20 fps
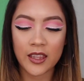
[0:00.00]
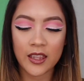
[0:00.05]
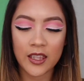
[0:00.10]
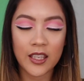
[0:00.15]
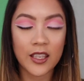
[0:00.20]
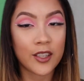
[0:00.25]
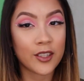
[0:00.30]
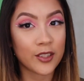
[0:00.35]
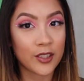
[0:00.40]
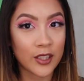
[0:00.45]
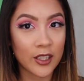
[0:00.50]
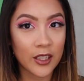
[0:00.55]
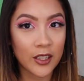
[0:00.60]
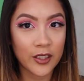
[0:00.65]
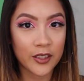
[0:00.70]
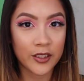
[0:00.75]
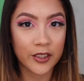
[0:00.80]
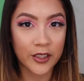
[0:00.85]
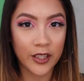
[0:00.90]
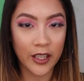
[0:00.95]
the
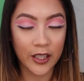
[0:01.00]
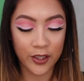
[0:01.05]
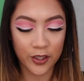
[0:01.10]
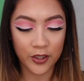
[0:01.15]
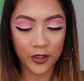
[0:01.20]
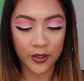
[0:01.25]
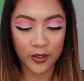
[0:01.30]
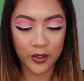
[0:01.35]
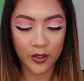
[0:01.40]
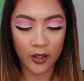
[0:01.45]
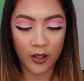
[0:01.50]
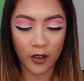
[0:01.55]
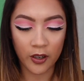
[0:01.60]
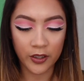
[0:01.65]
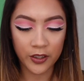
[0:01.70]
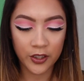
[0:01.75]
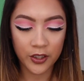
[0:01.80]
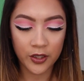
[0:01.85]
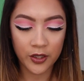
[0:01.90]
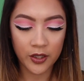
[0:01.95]
concealer that just
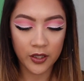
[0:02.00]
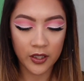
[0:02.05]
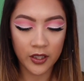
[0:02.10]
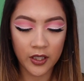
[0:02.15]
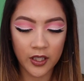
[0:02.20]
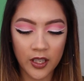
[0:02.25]
launched.